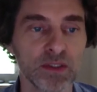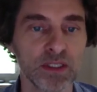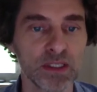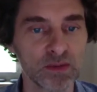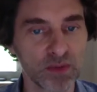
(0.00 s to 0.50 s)
And
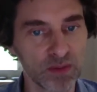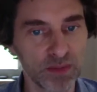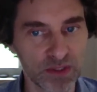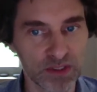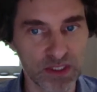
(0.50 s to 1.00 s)
that's why
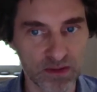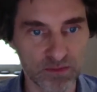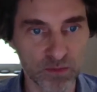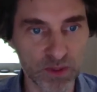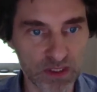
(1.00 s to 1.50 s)
patients have
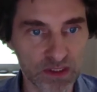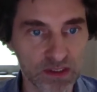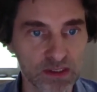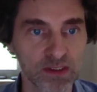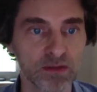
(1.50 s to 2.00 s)

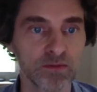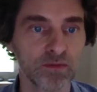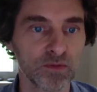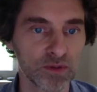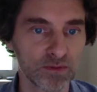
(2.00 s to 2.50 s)
weakness,
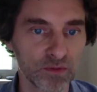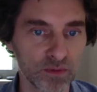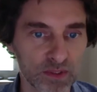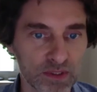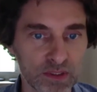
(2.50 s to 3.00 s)
foot
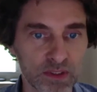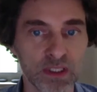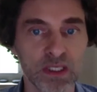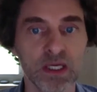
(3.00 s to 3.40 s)
deformity,